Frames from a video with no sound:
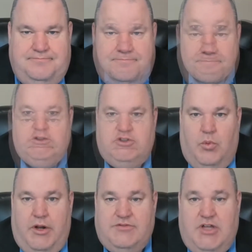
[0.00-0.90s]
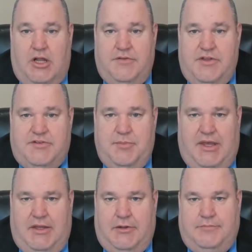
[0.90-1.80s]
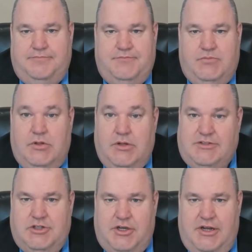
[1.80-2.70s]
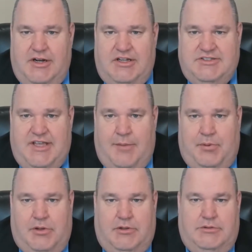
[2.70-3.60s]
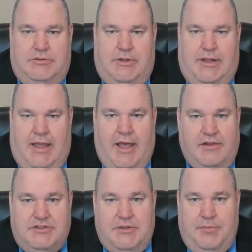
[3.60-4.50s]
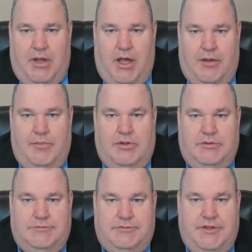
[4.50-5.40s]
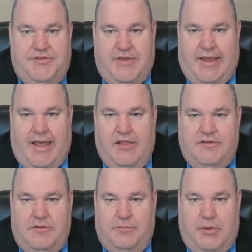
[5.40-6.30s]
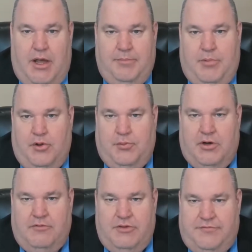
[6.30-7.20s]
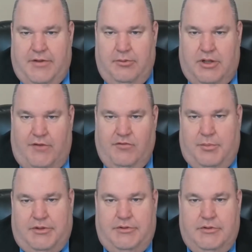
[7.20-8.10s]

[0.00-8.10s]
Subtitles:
So what does all of this mean? Let's look at an example. Alice and Bob. Let's say Alice and Bob both work for the federal government.